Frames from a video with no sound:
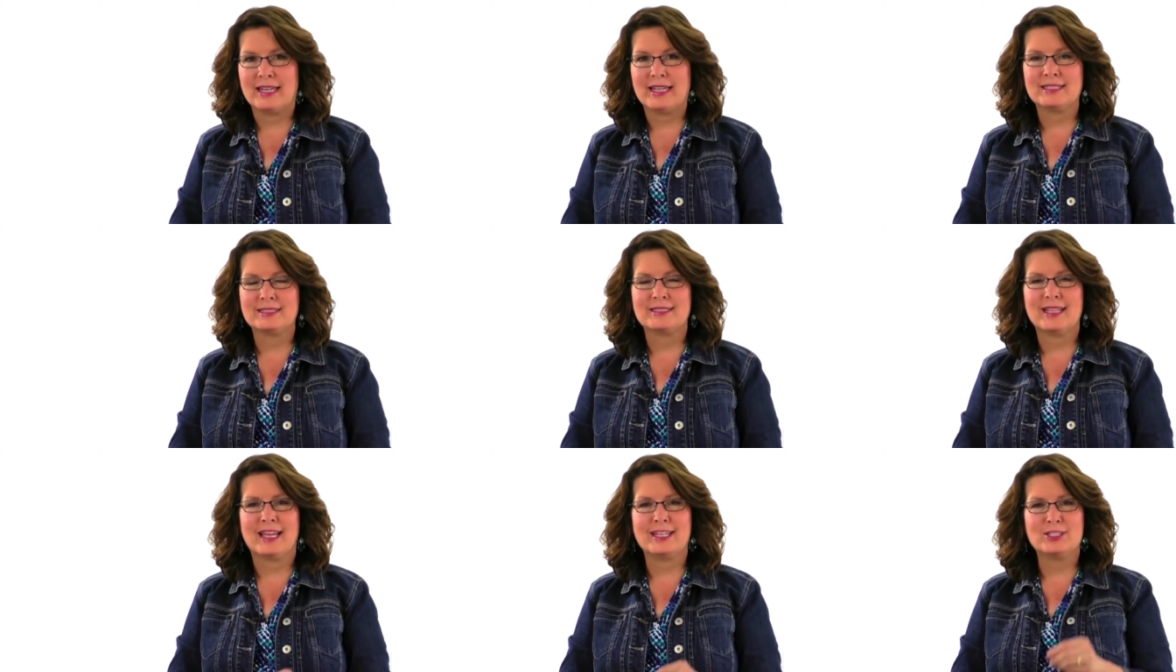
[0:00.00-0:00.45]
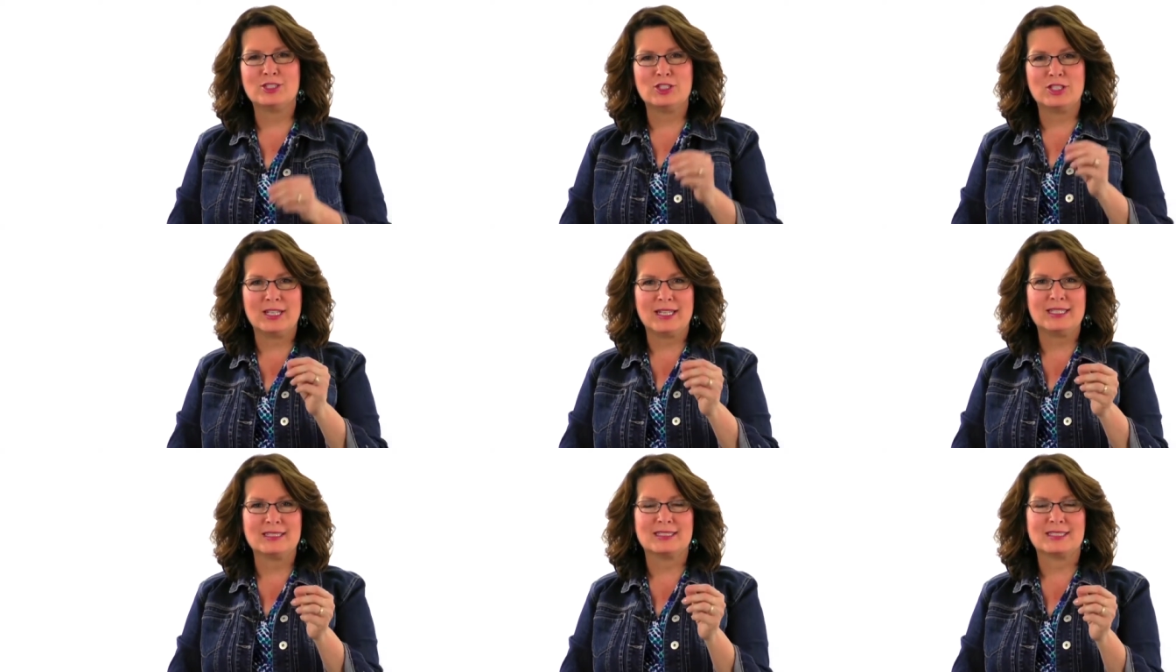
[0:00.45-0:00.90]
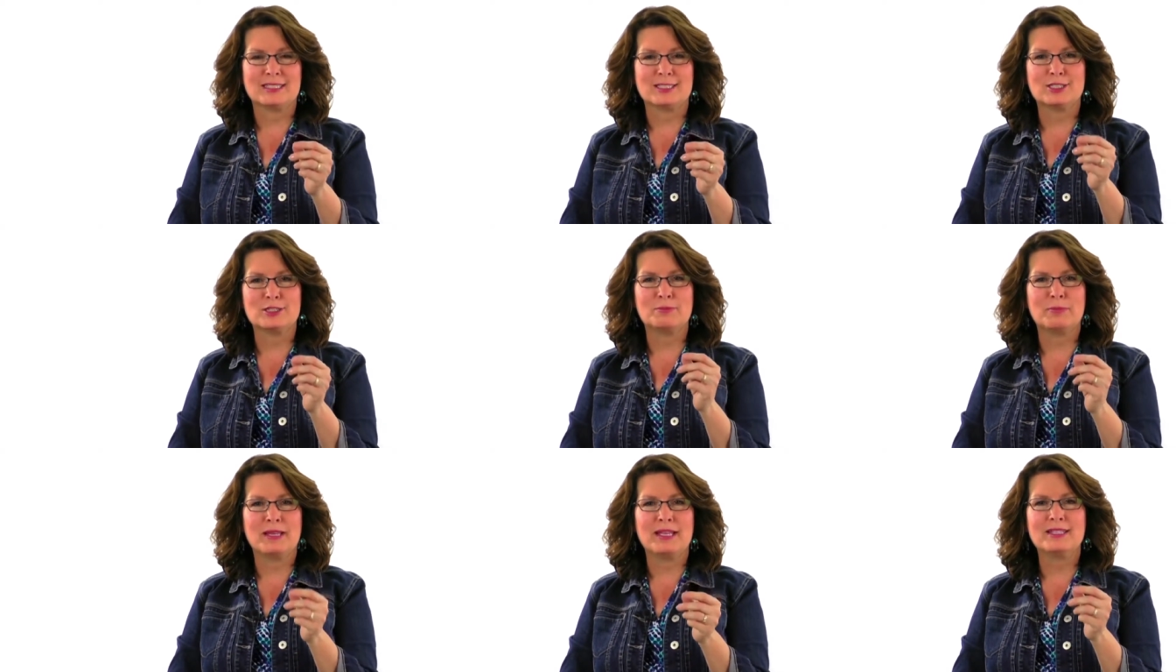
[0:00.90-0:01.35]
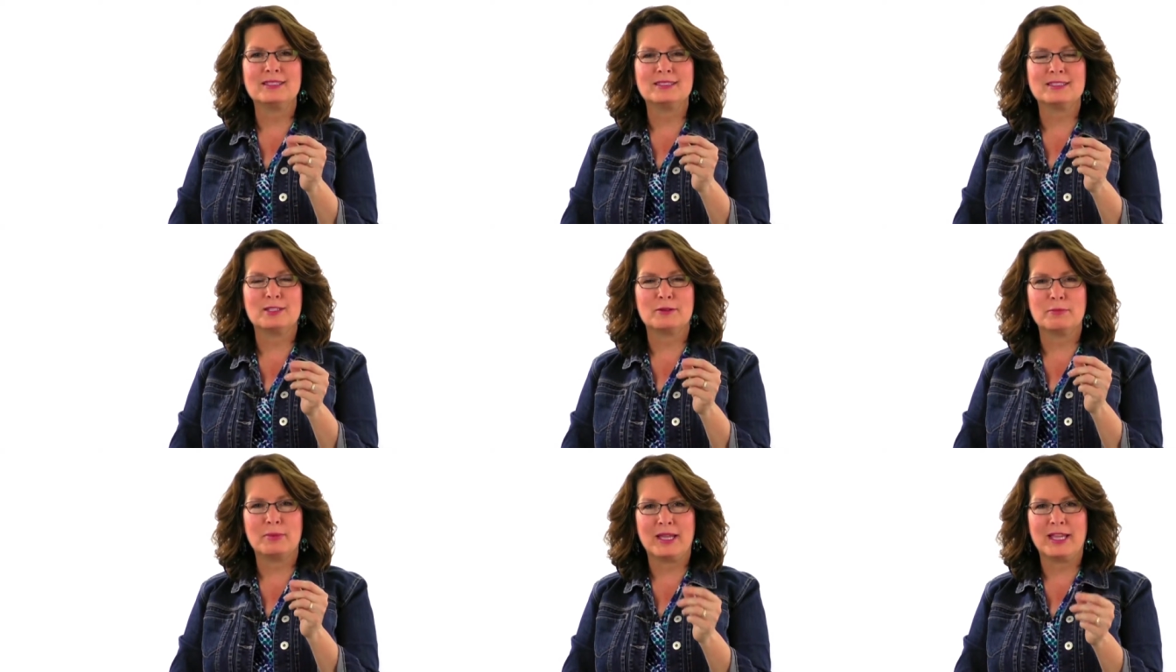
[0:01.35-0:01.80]
is that Jesus speaks
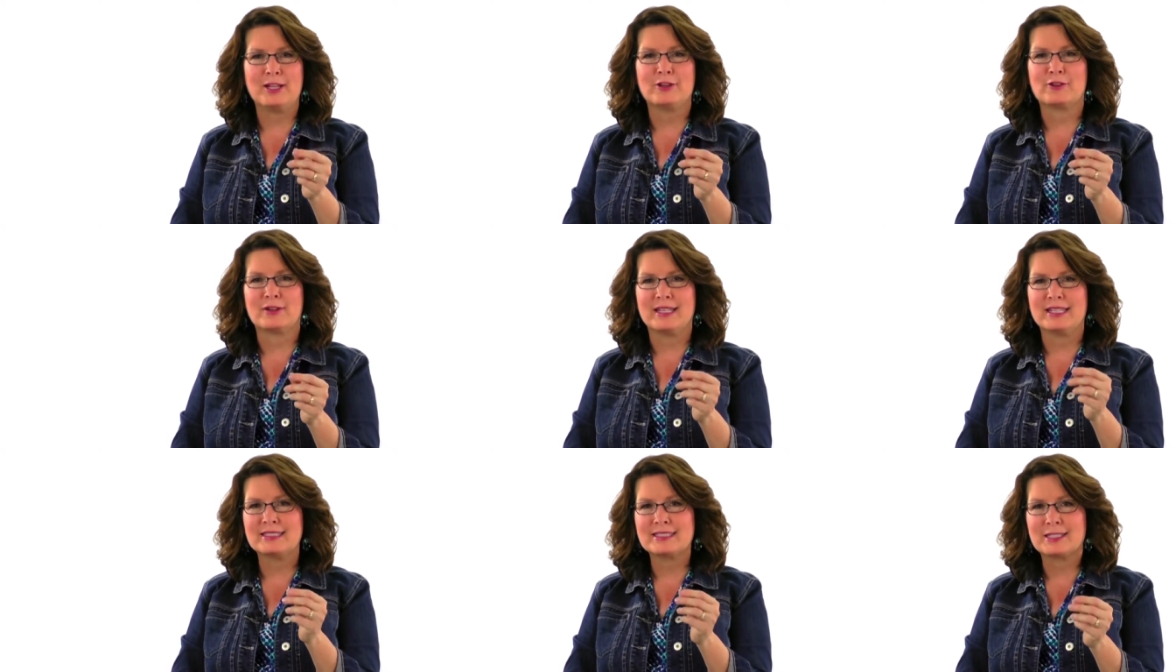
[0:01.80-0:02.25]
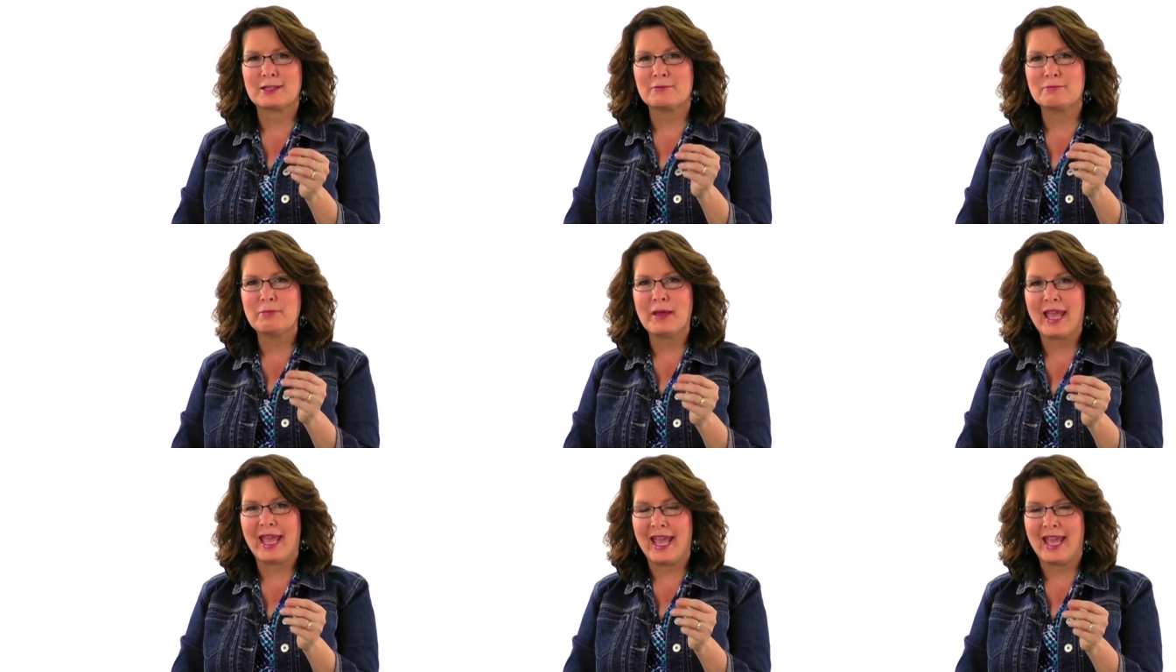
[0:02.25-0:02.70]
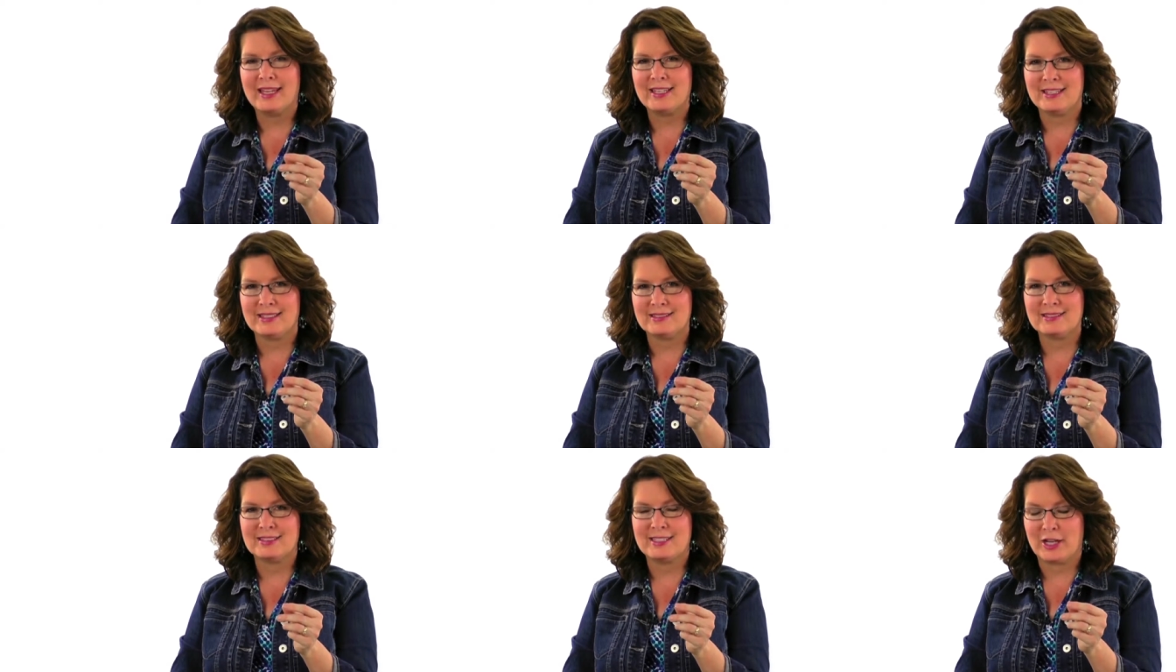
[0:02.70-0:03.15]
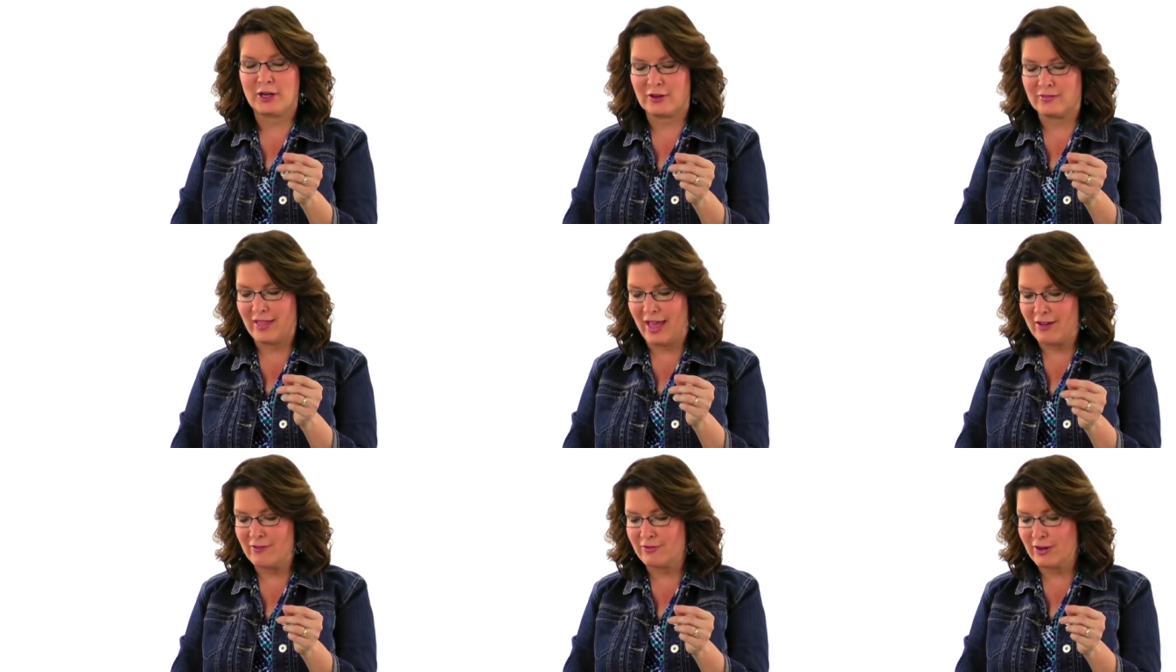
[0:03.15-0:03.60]
to Peter and his companions there
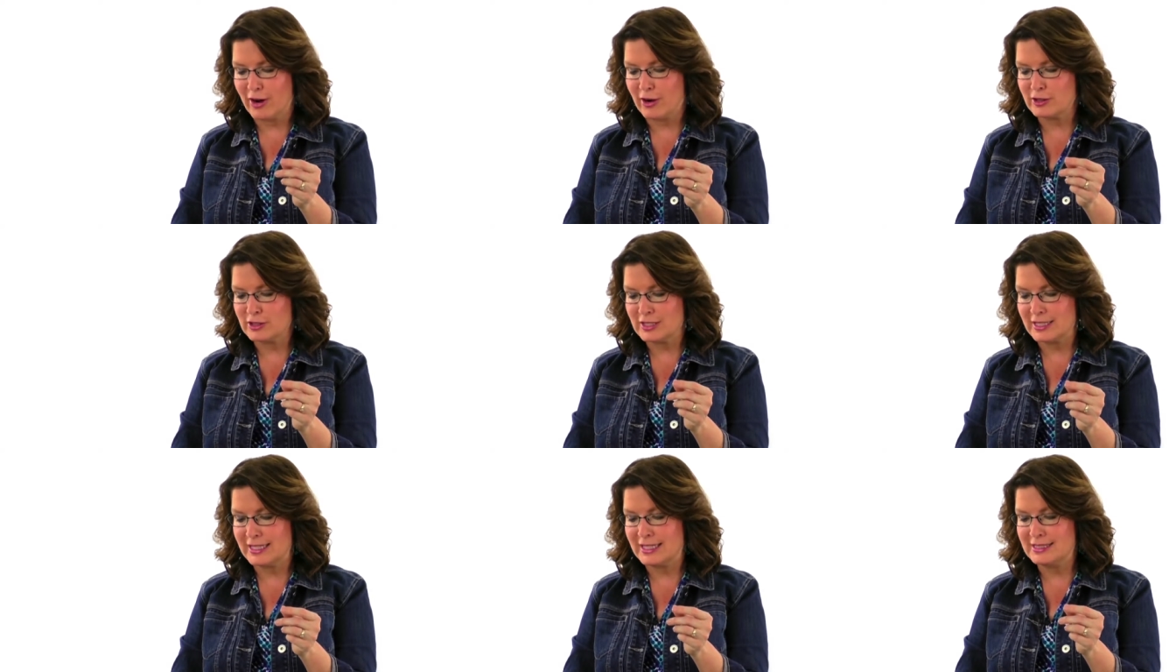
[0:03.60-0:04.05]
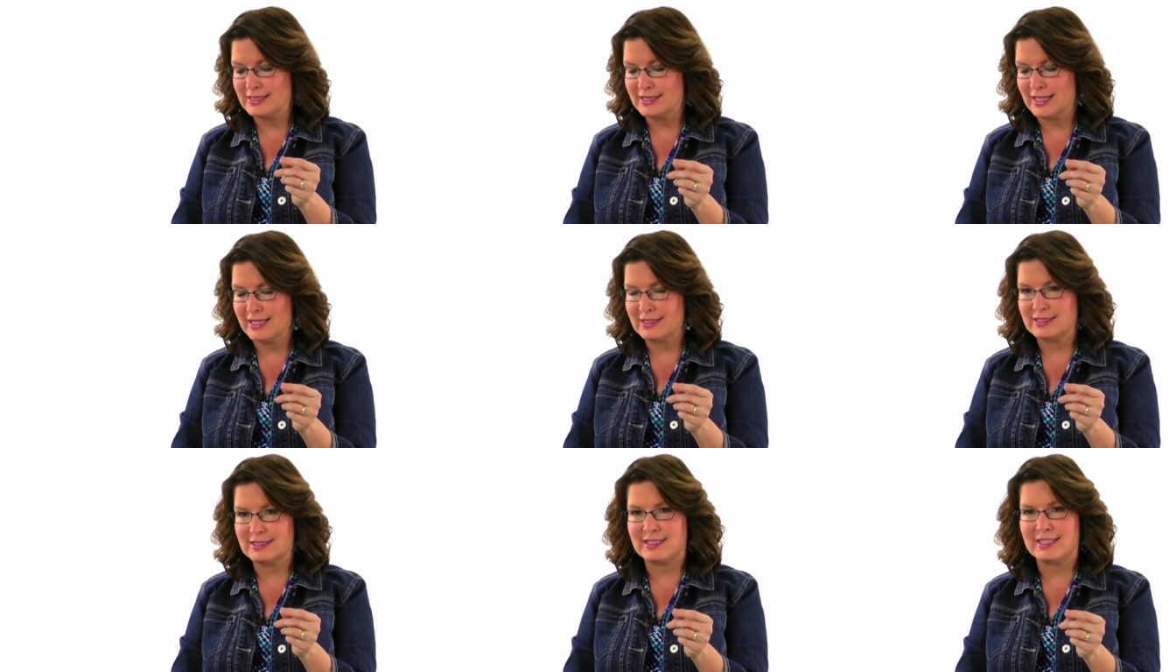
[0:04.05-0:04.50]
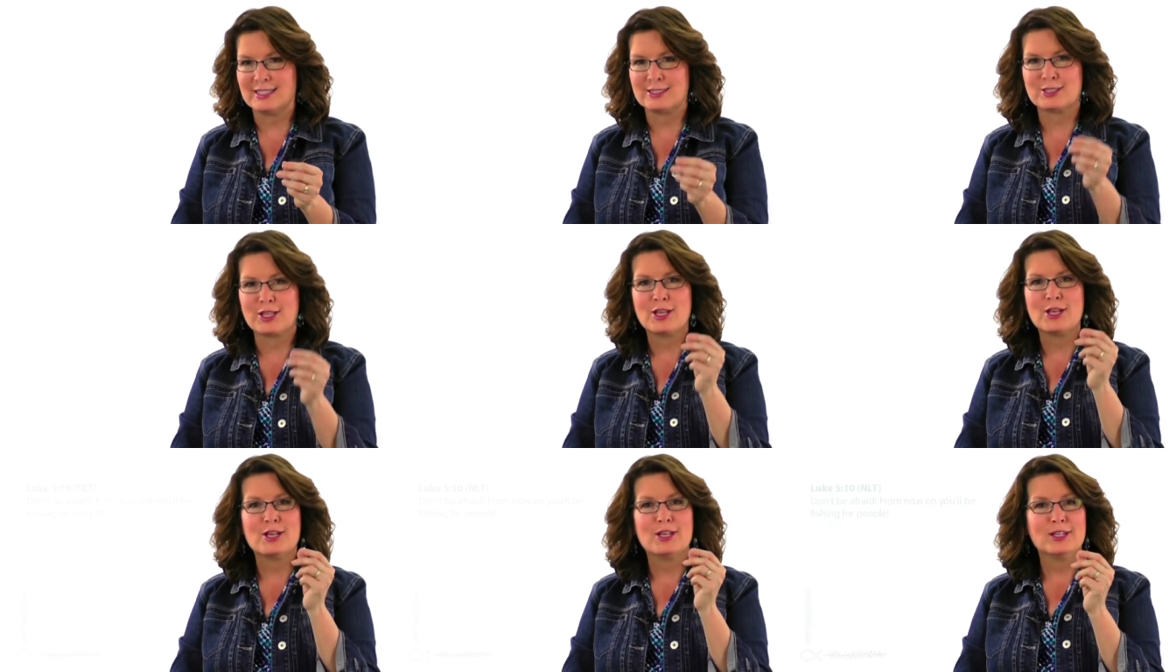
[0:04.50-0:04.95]
in that verse, and he says this,